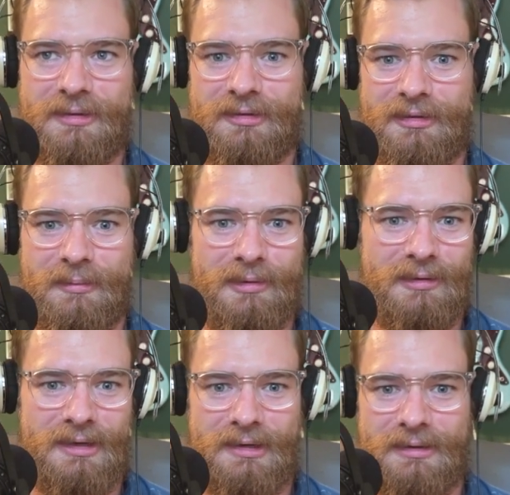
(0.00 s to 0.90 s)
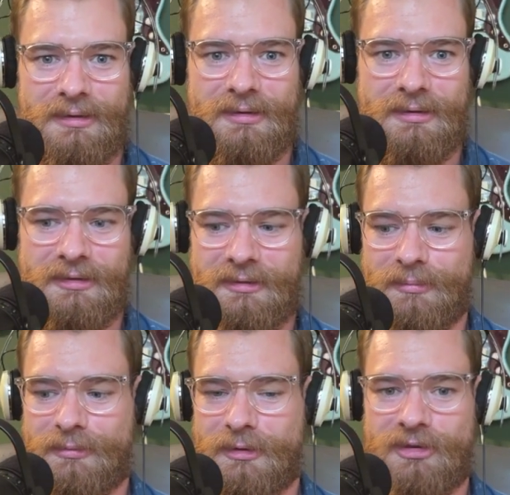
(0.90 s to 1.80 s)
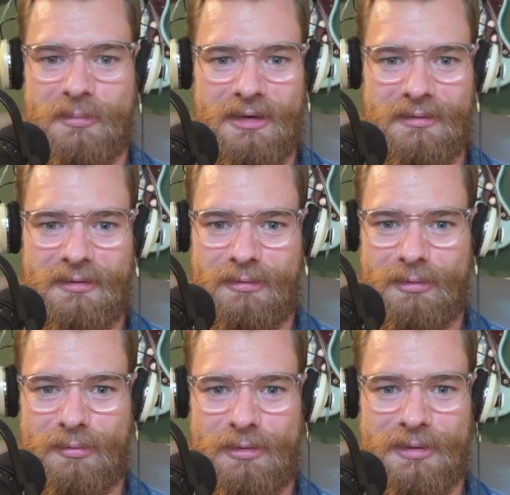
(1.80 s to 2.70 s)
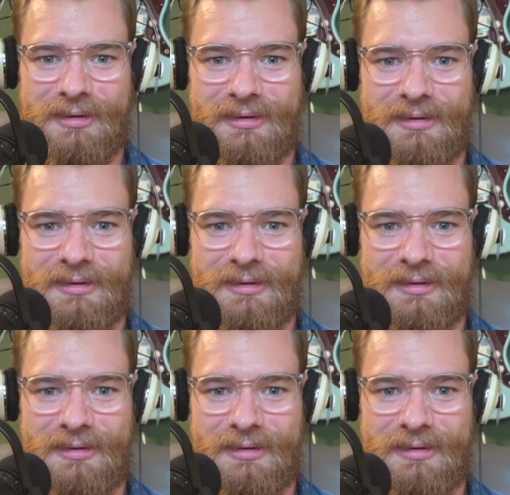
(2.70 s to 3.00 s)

Someone, uh, some Frenchman or woman